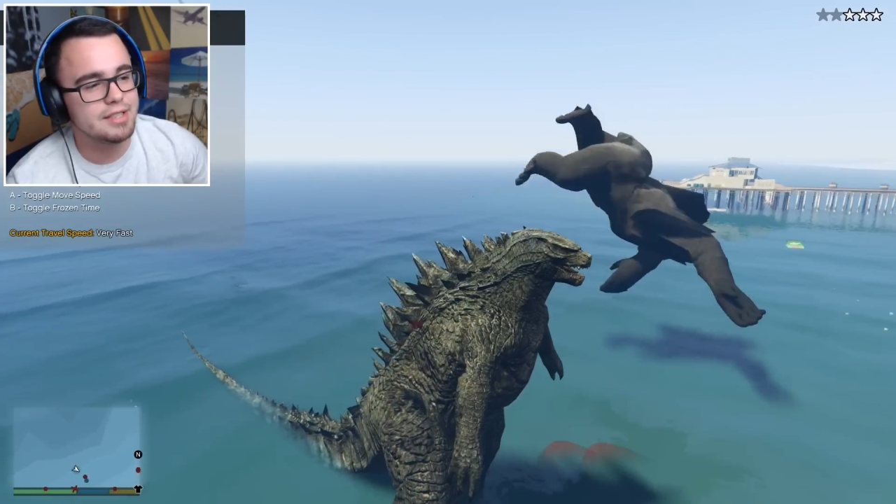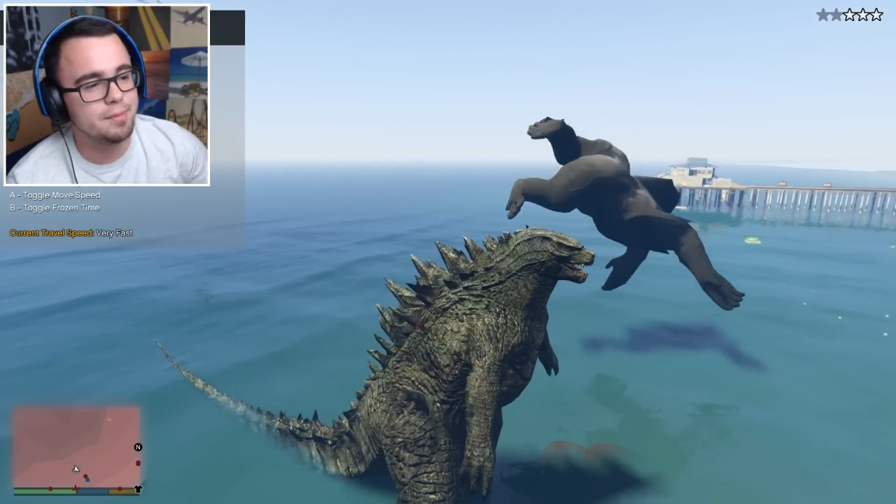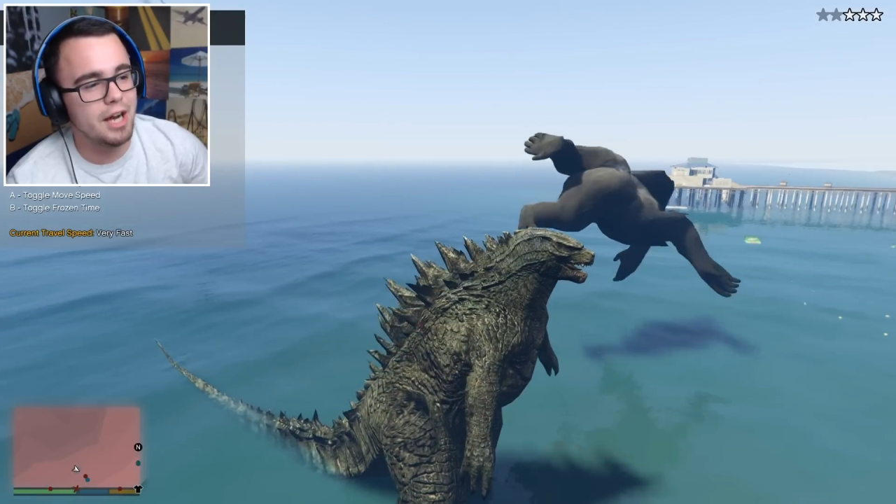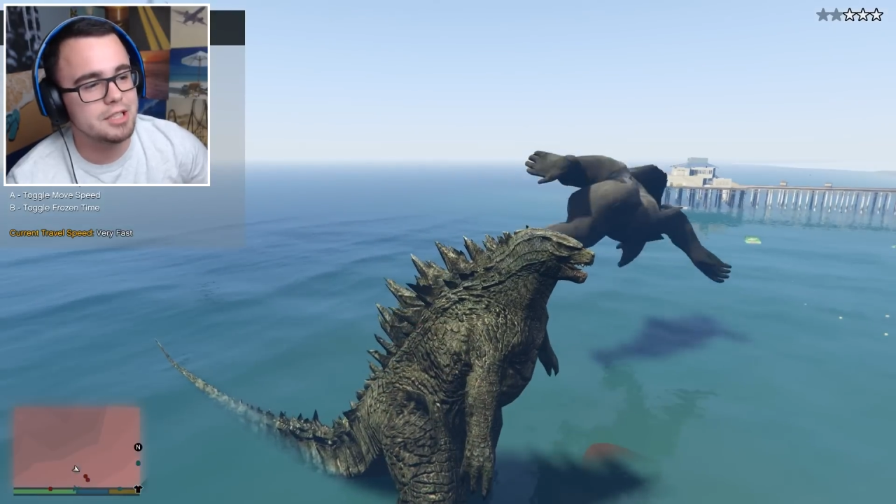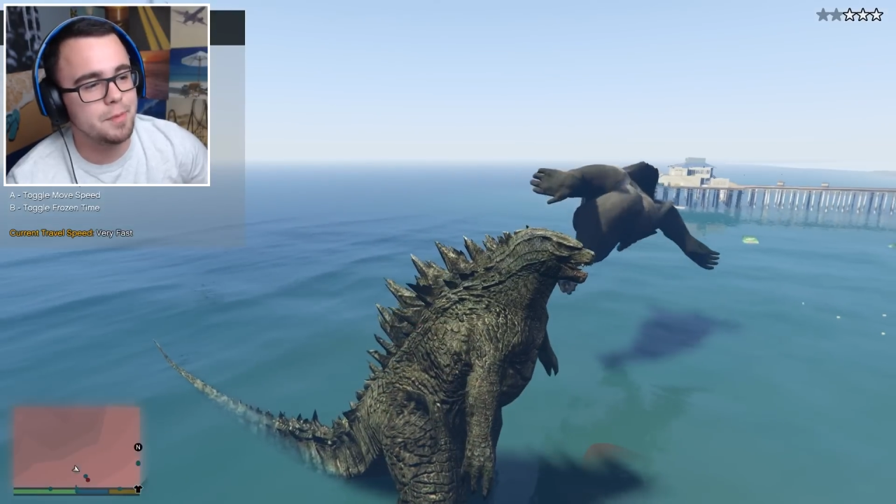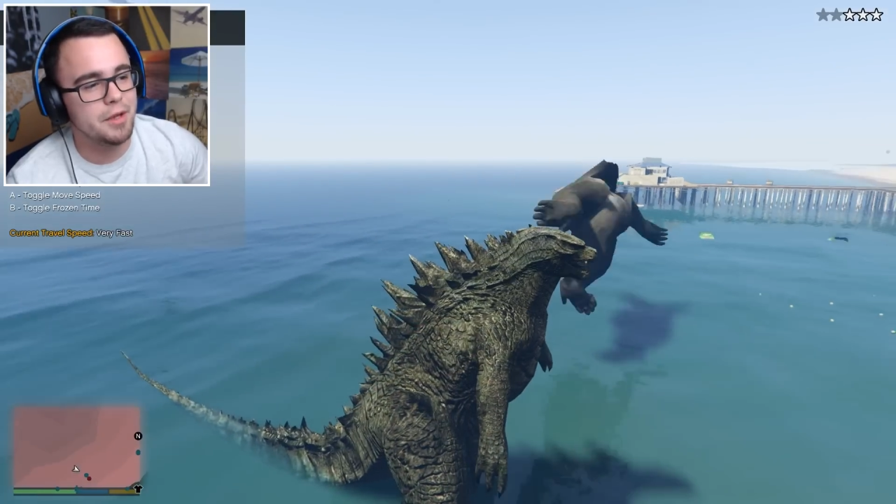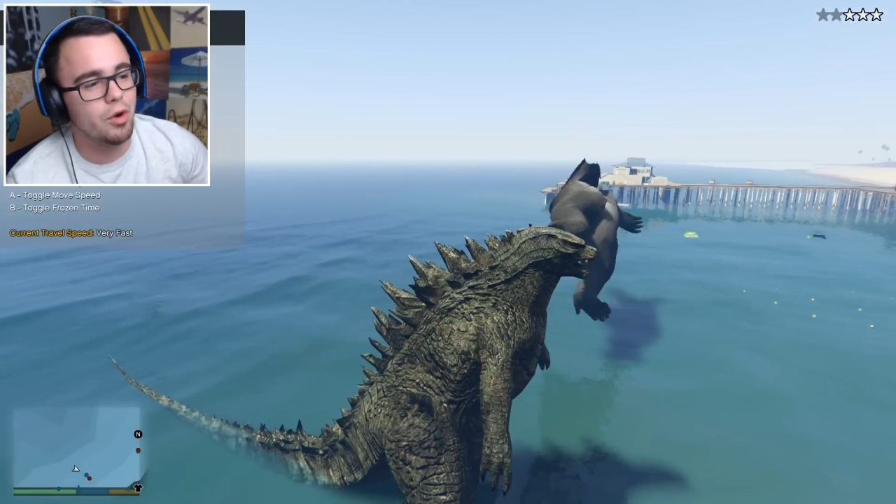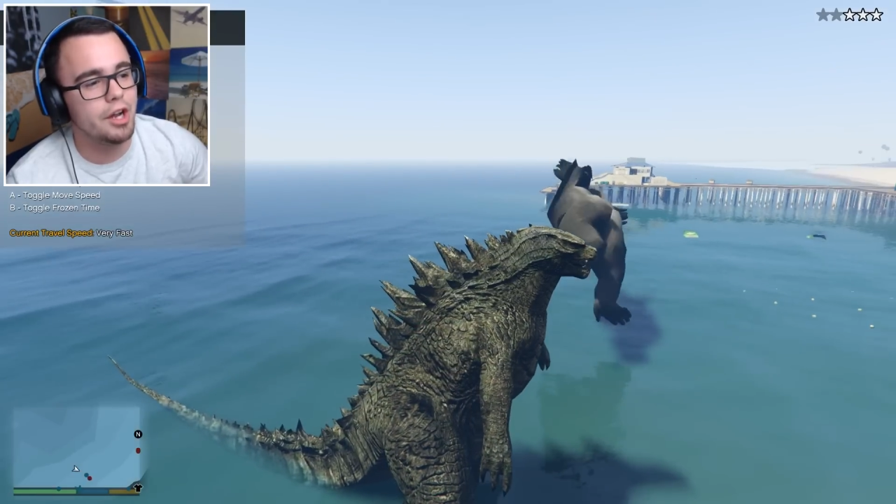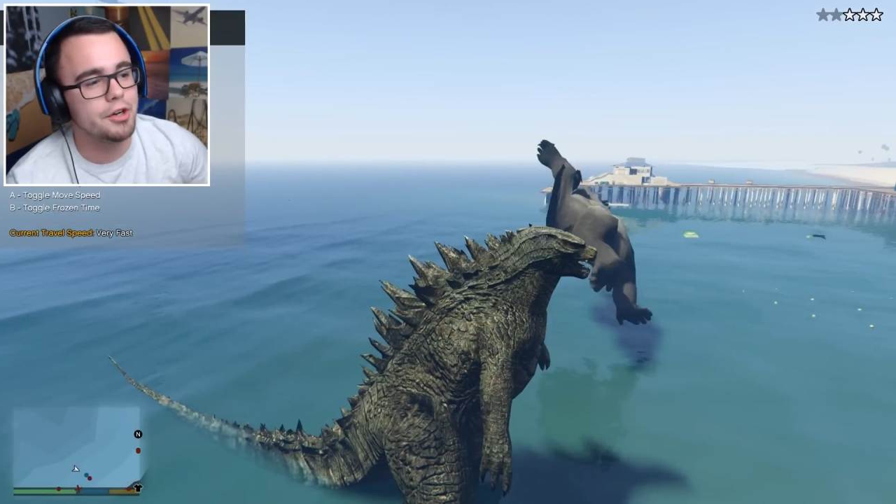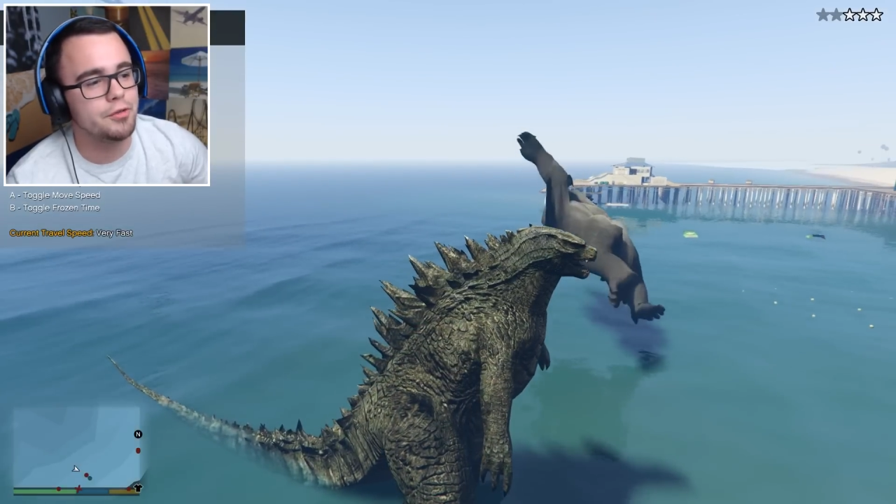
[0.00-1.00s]
this mod's been
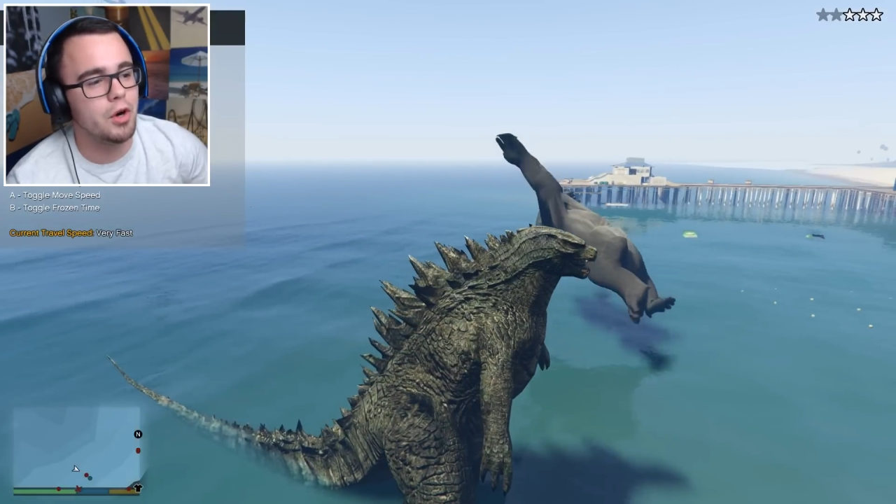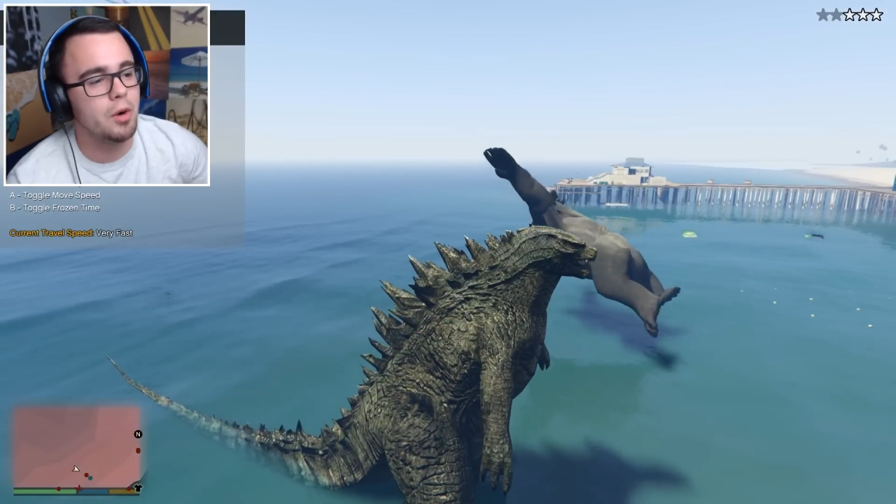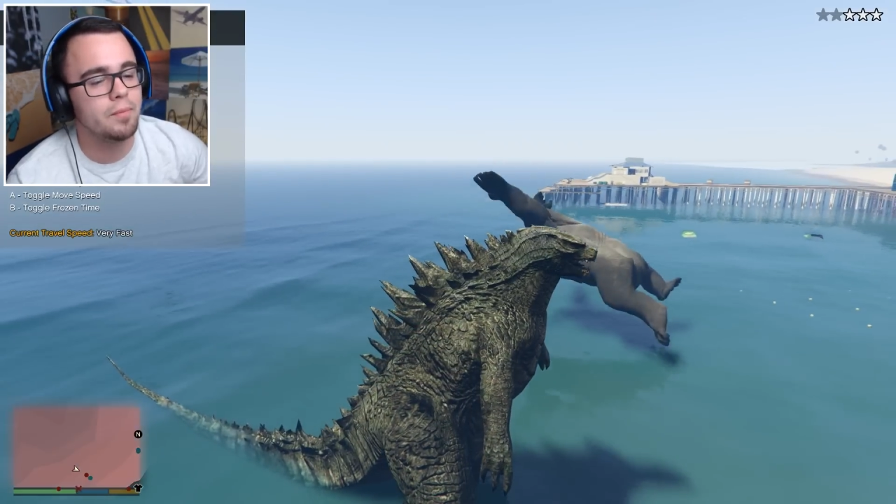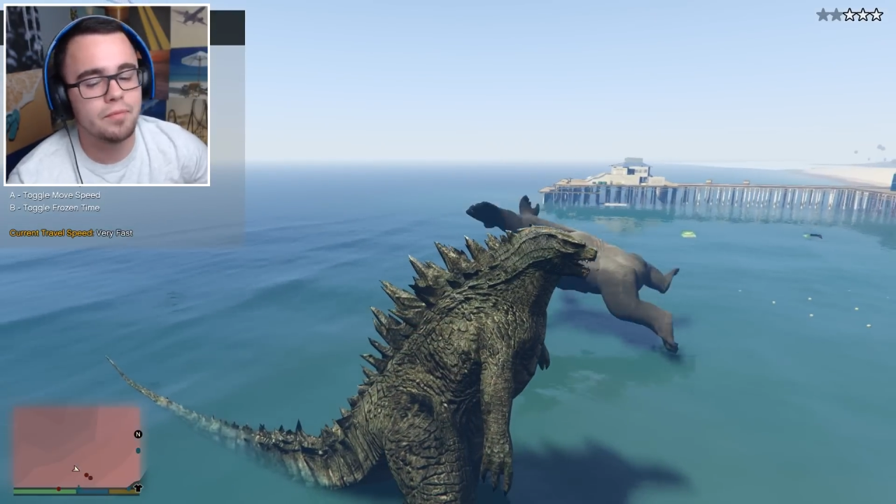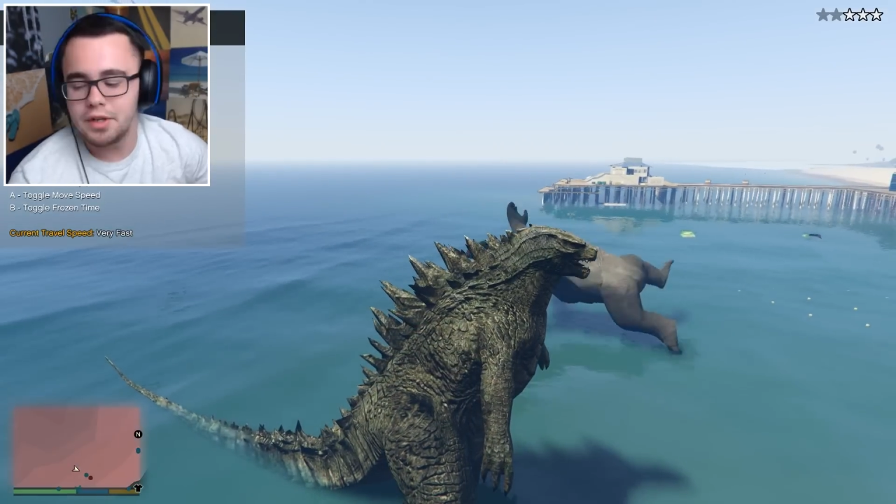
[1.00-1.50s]
wonderful.